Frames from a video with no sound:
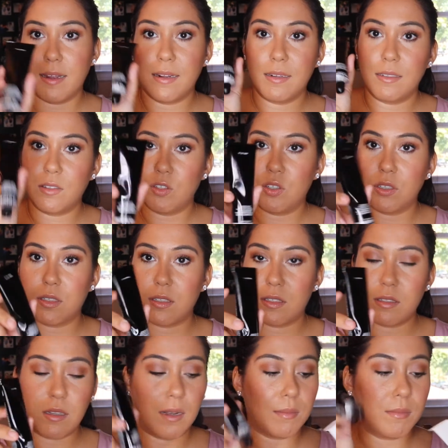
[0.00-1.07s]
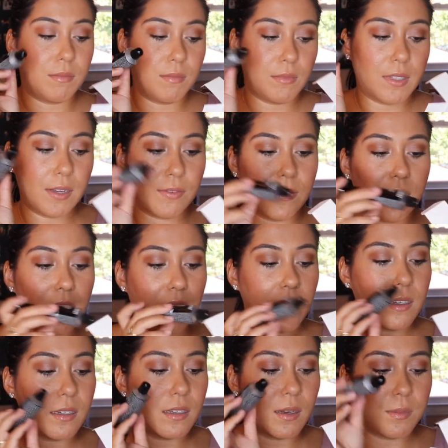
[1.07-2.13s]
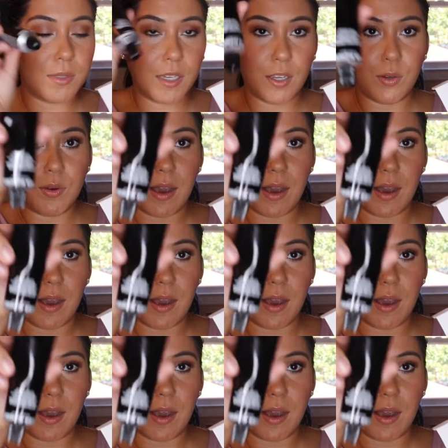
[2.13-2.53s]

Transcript: And just I'm definitely gonna update you